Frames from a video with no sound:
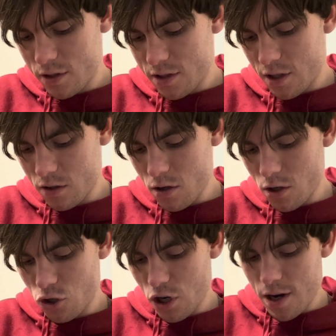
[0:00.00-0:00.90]
already
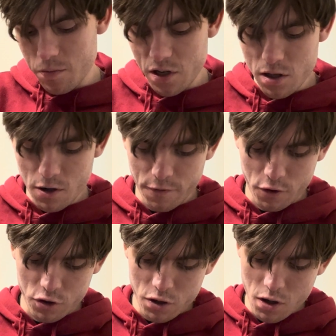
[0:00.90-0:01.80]
jammed in there for
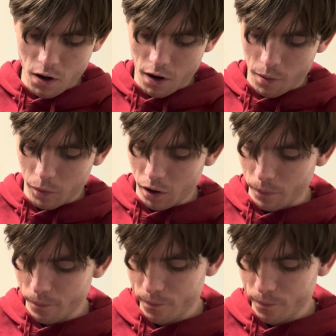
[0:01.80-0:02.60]
sure. I mean,